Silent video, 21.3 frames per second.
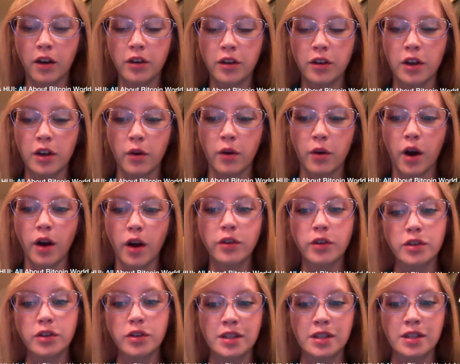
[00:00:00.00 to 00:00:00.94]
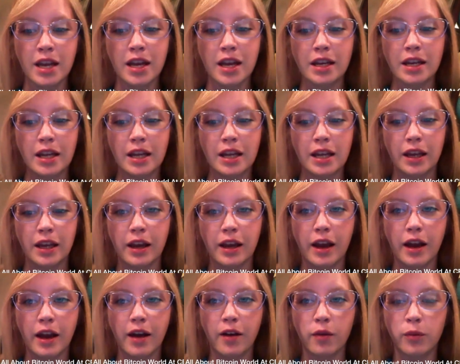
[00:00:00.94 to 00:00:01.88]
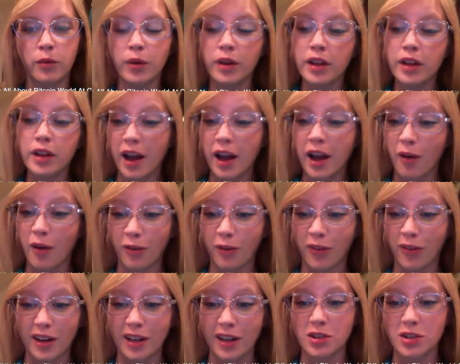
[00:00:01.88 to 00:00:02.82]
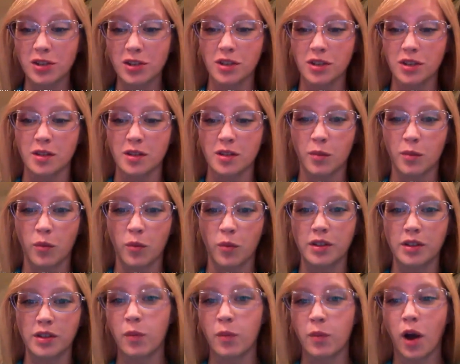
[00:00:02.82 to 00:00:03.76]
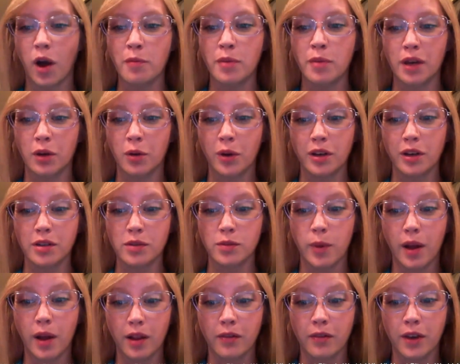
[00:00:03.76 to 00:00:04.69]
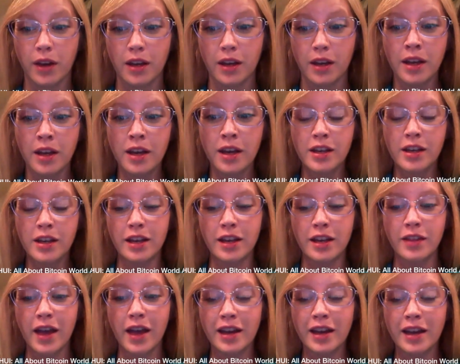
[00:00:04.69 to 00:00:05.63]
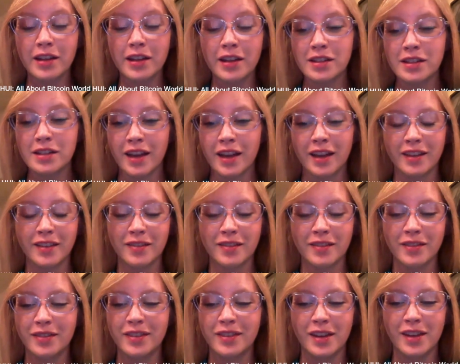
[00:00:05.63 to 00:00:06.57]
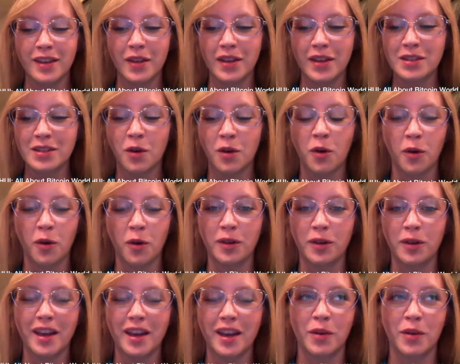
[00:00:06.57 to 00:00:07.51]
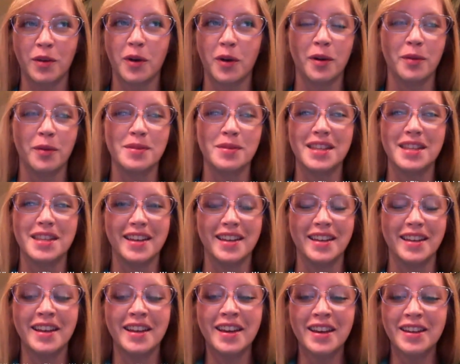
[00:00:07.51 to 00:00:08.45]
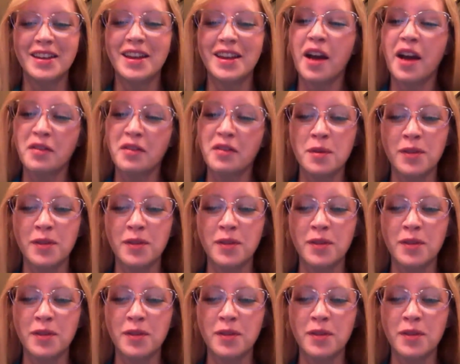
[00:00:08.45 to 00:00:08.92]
understanding really how our financial system works and why Bitcoin is relevant, and that is like, that's a whole can of worms that you have